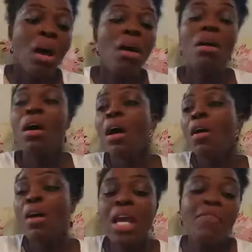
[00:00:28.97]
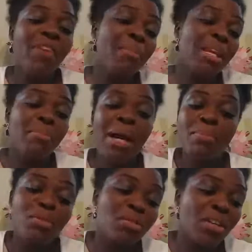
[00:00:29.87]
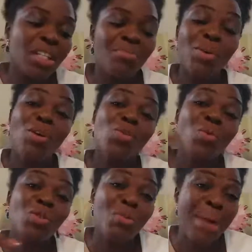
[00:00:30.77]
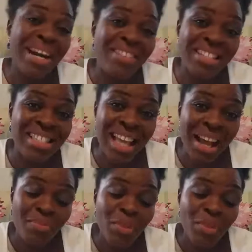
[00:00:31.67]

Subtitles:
oh, okay, family Bible study, because you want to mark register.